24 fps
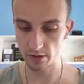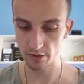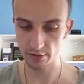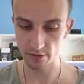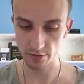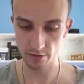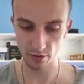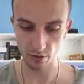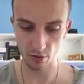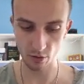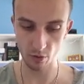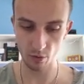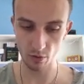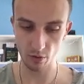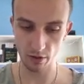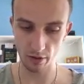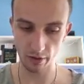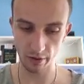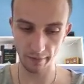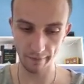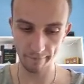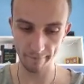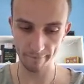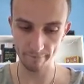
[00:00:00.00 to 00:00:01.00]
So
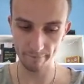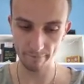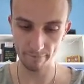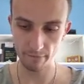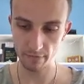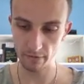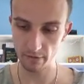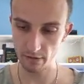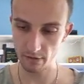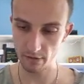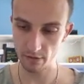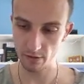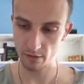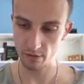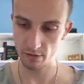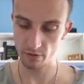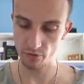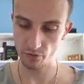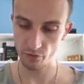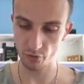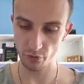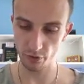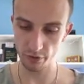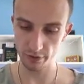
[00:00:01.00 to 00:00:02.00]

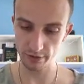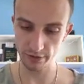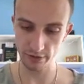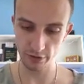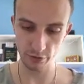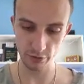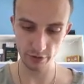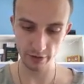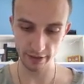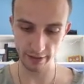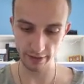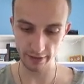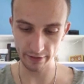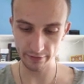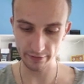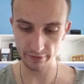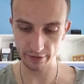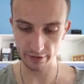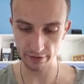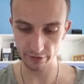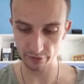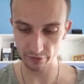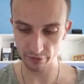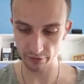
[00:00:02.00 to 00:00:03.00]
for
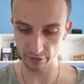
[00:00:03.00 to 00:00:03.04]
associativity,